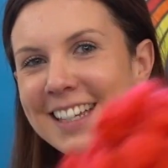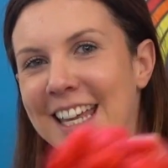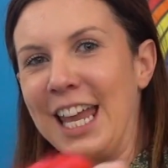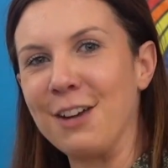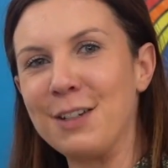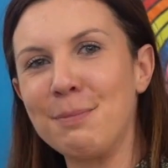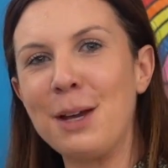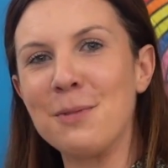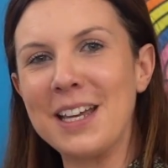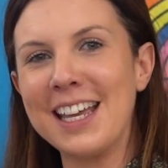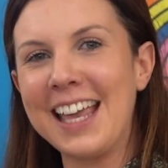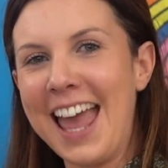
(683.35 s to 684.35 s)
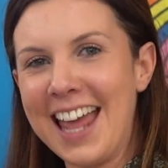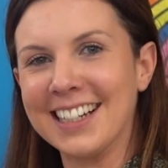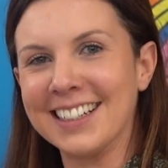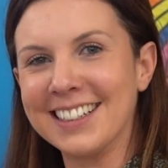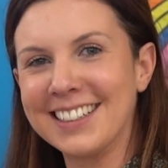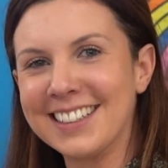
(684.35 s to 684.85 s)
here is my wig
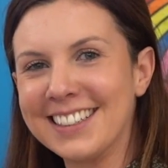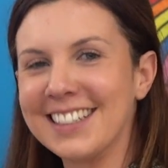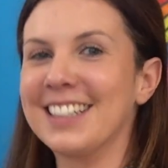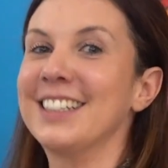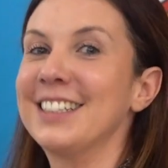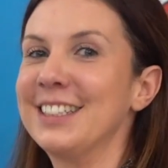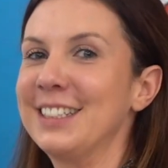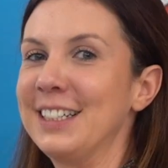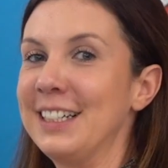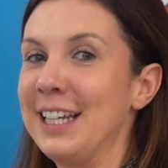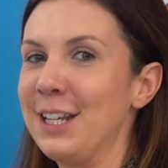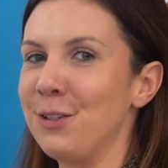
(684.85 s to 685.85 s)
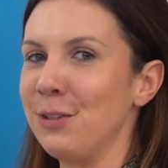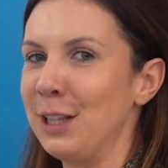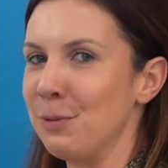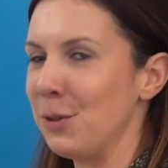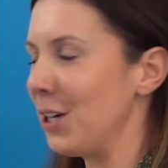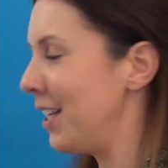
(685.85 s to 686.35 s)
again. Let's read
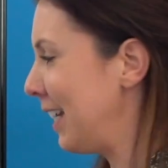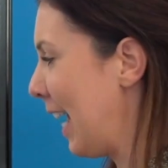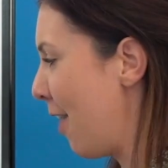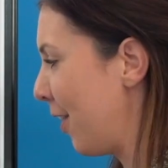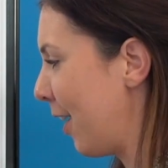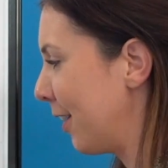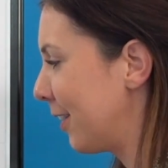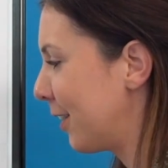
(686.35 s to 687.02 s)
the word together.